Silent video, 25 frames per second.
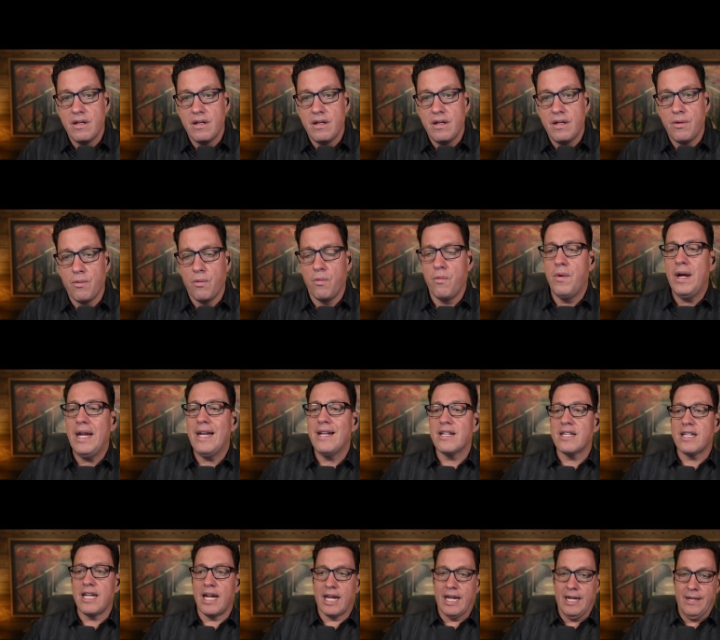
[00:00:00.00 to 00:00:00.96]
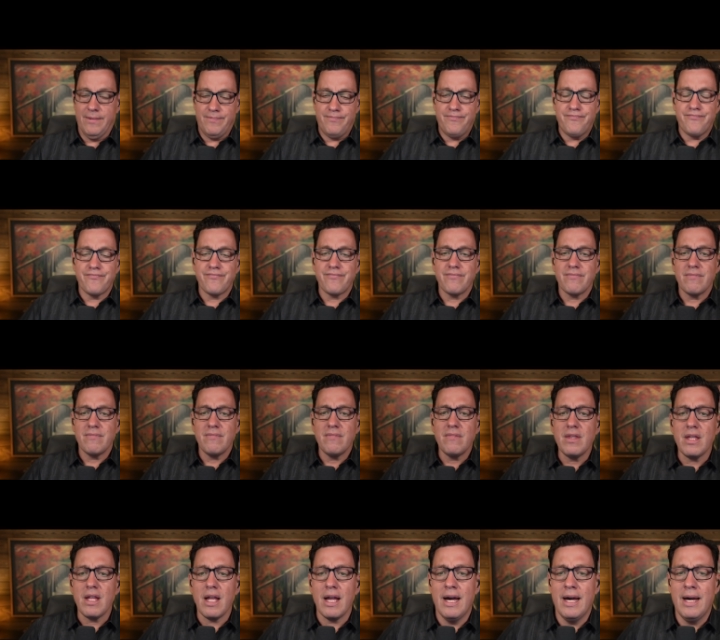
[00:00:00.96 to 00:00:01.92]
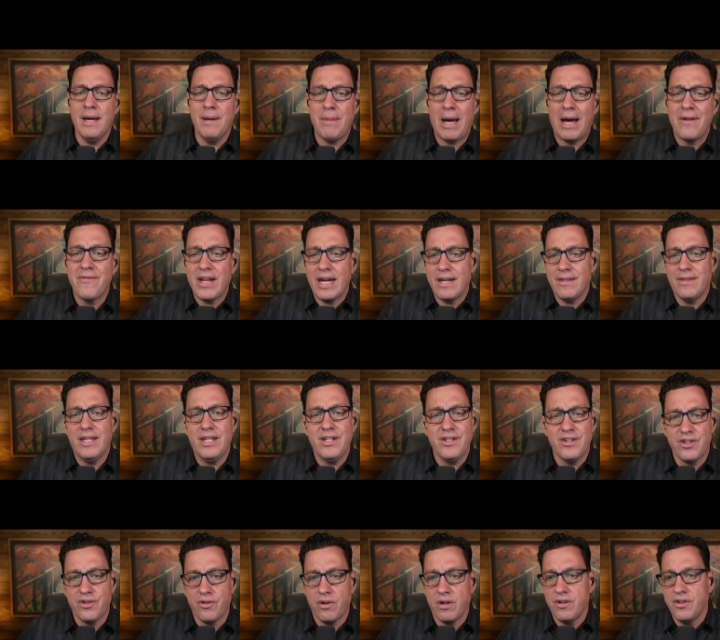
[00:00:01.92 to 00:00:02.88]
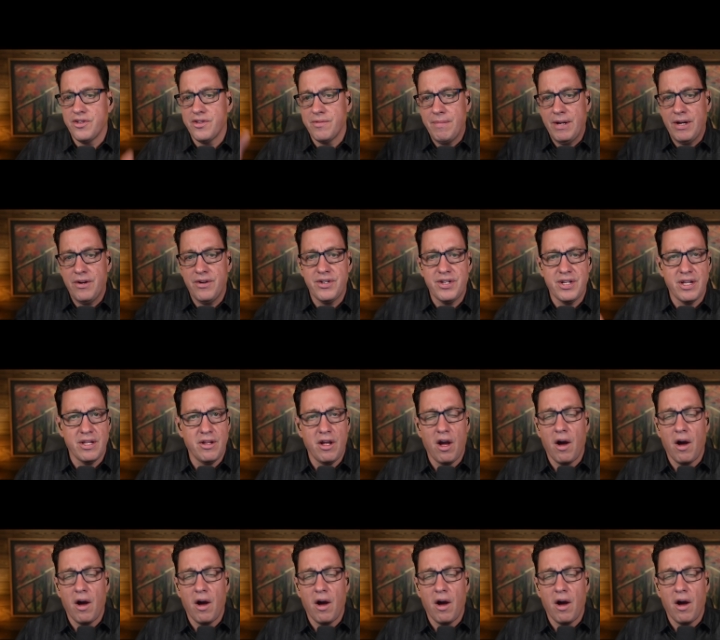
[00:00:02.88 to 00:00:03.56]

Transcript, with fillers: Wait a second. Um, I've got these struggles, marriage.